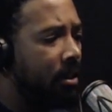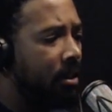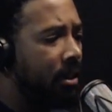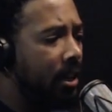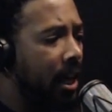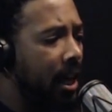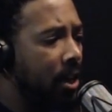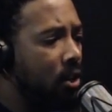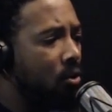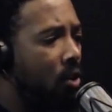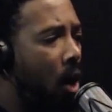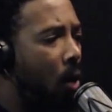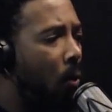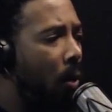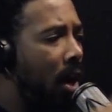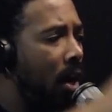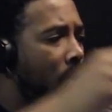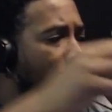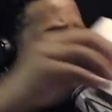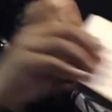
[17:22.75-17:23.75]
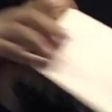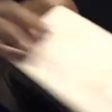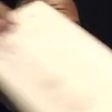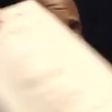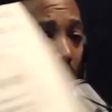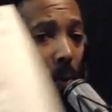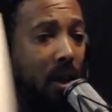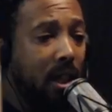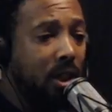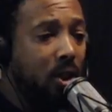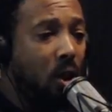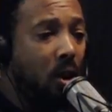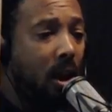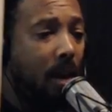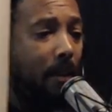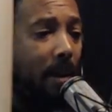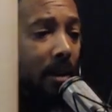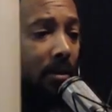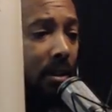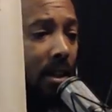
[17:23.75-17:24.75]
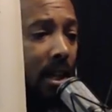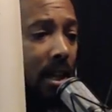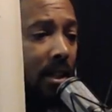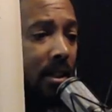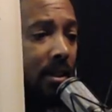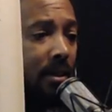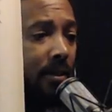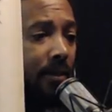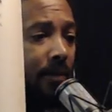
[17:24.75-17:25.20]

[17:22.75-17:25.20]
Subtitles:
then you know what? We can always talk about this.